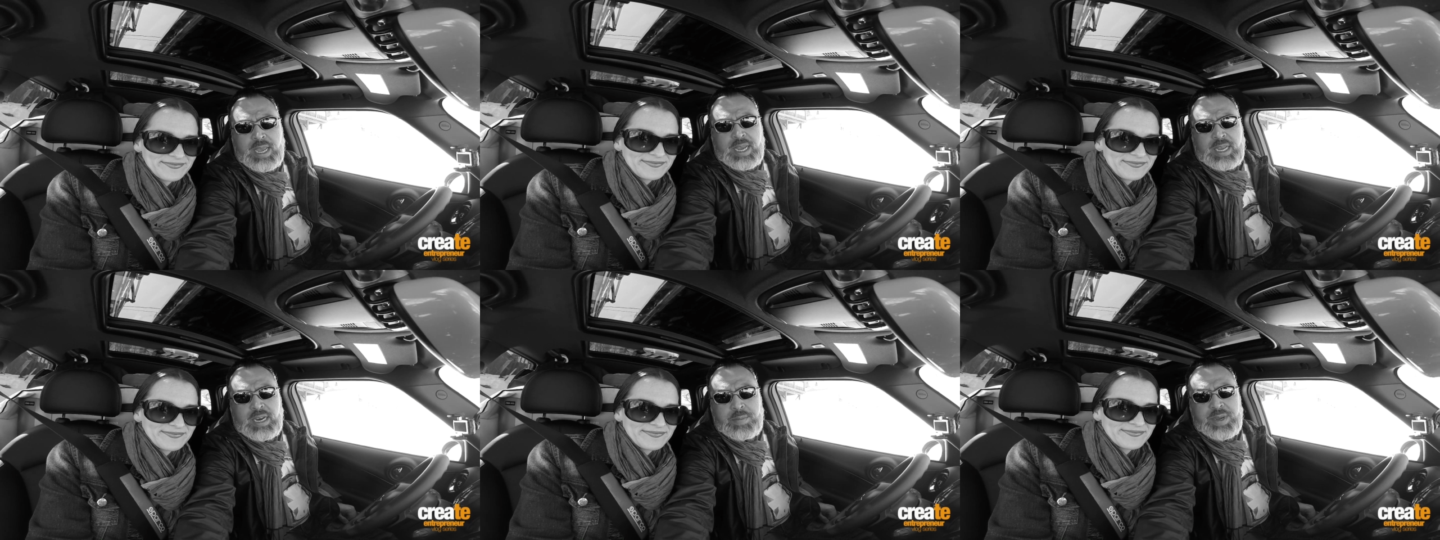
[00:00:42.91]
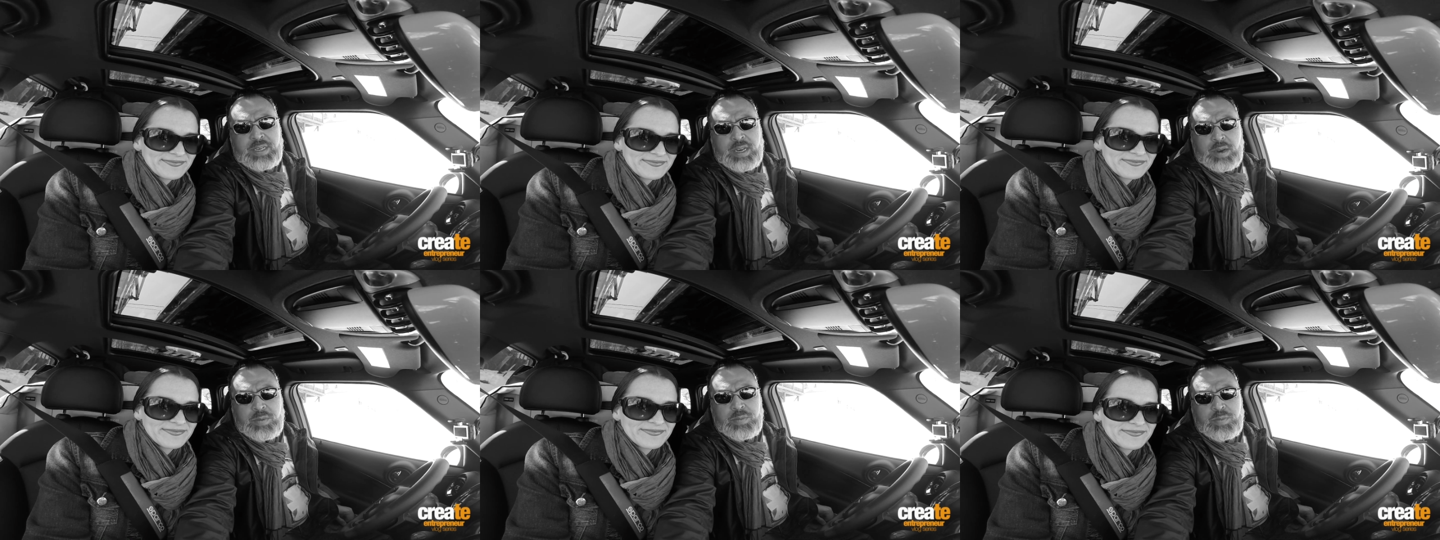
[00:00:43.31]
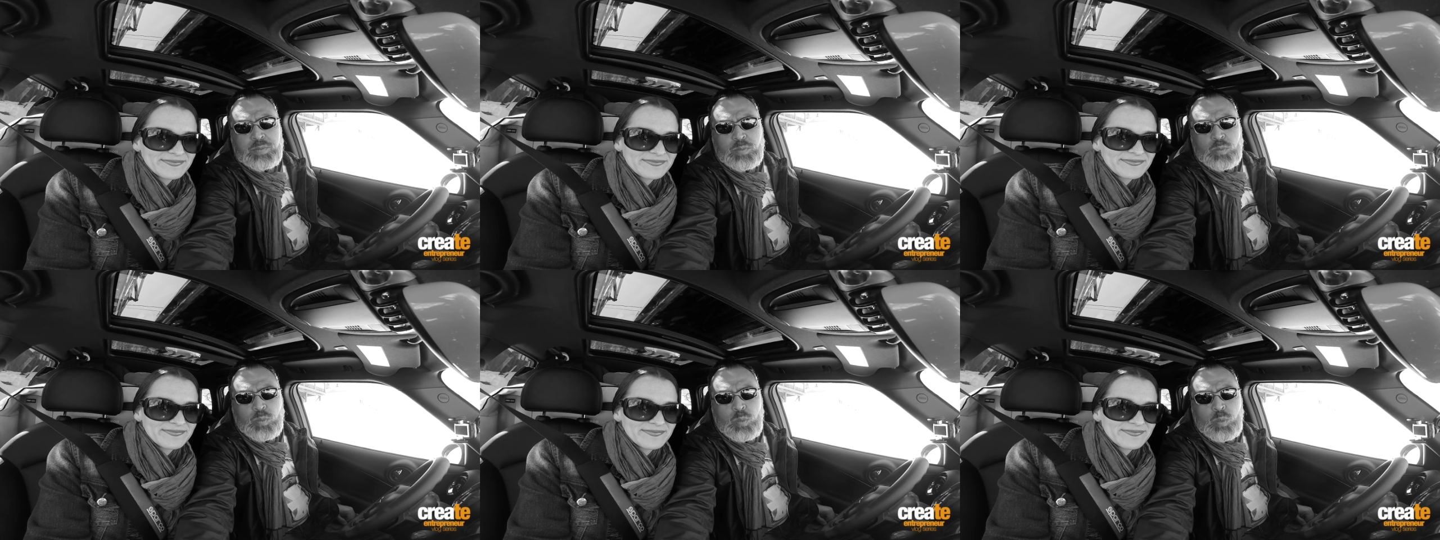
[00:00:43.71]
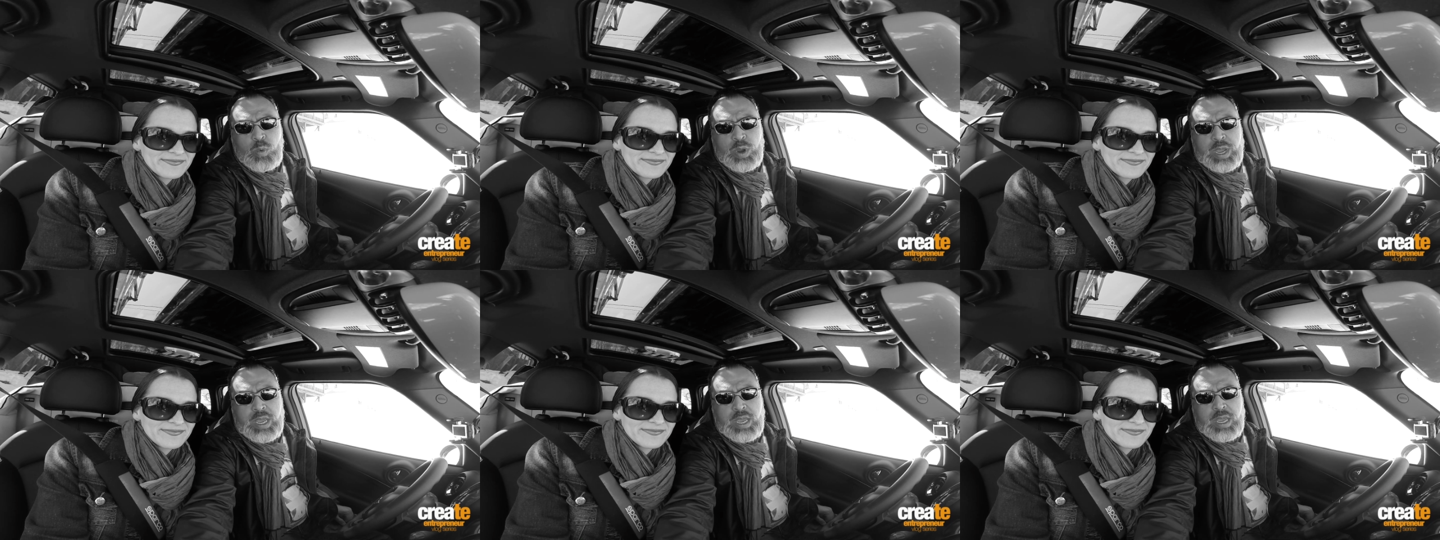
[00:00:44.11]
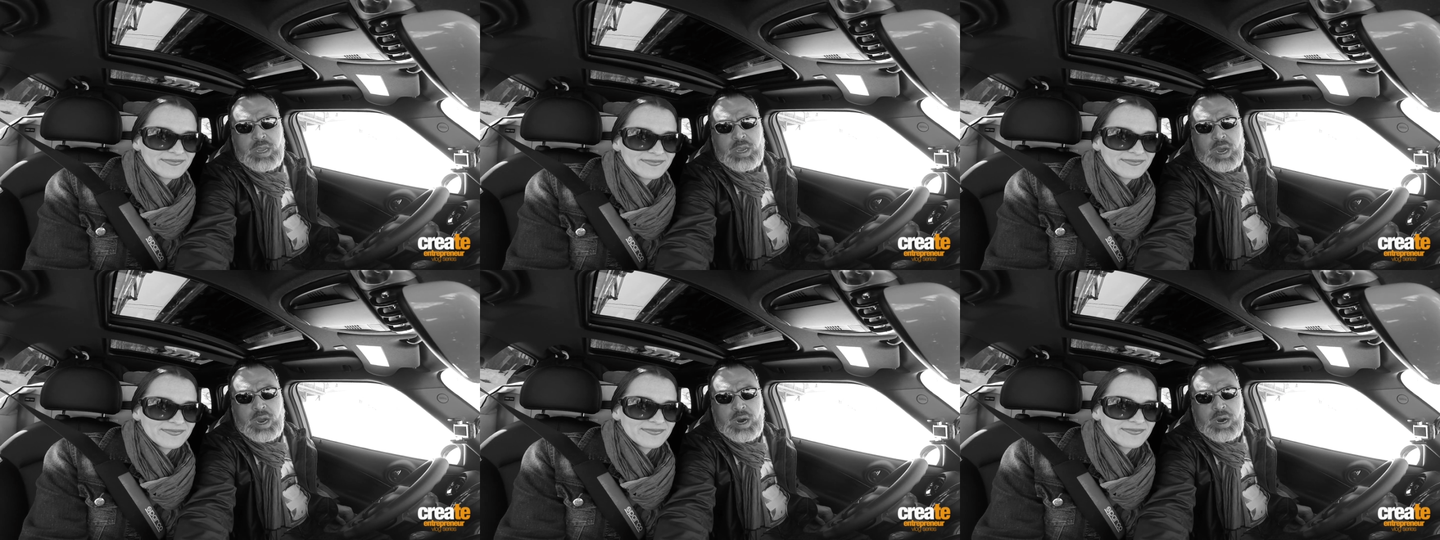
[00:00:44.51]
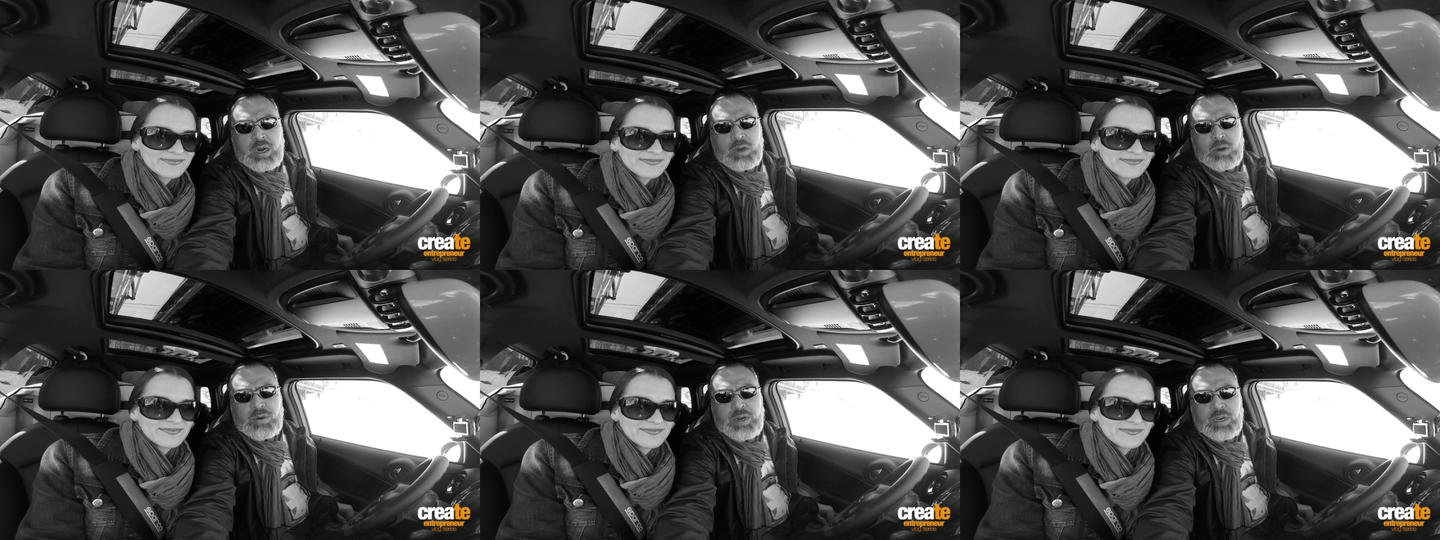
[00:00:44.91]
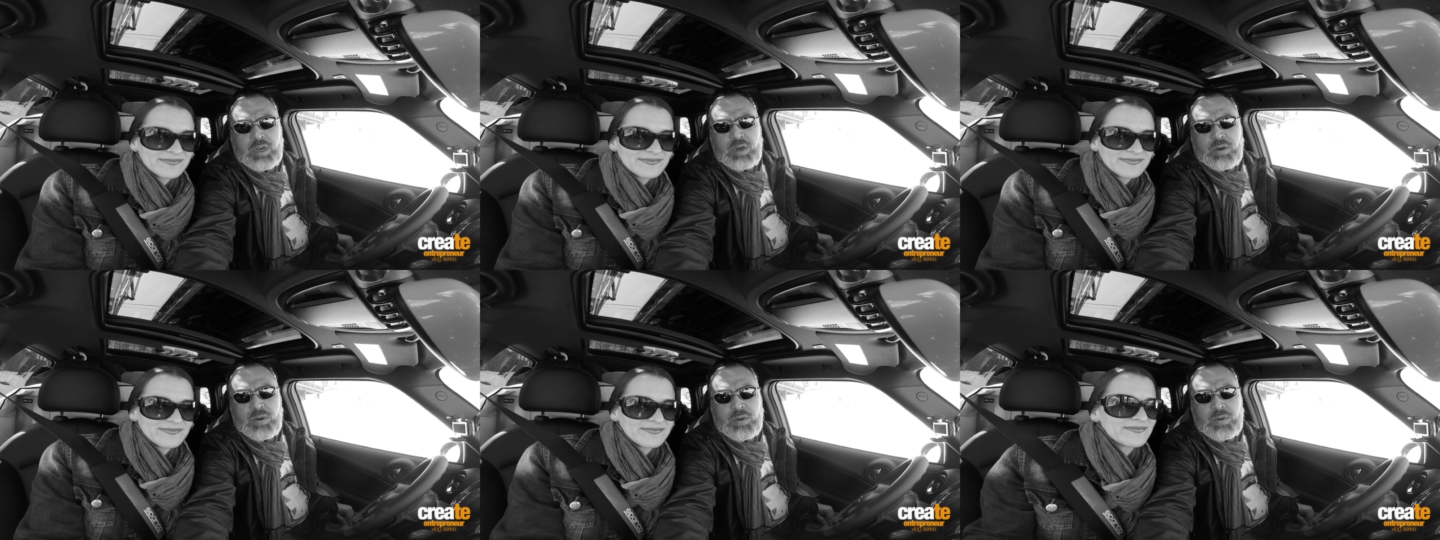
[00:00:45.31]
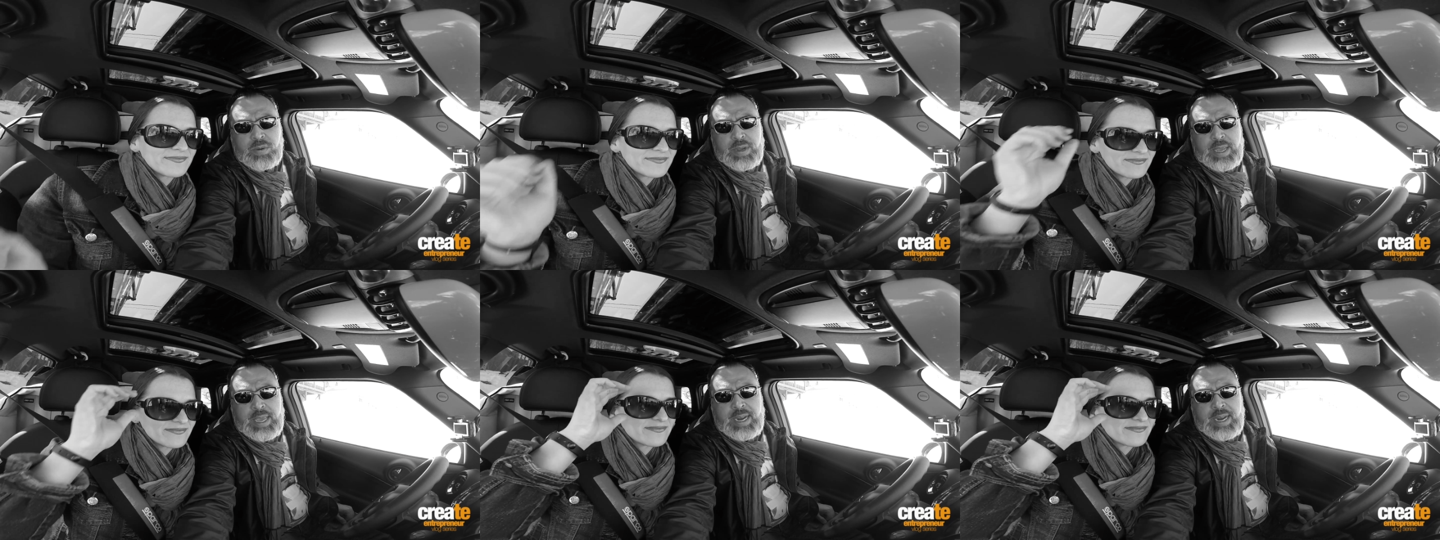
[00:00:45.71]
Speaker 1: In the meantime, we are going to go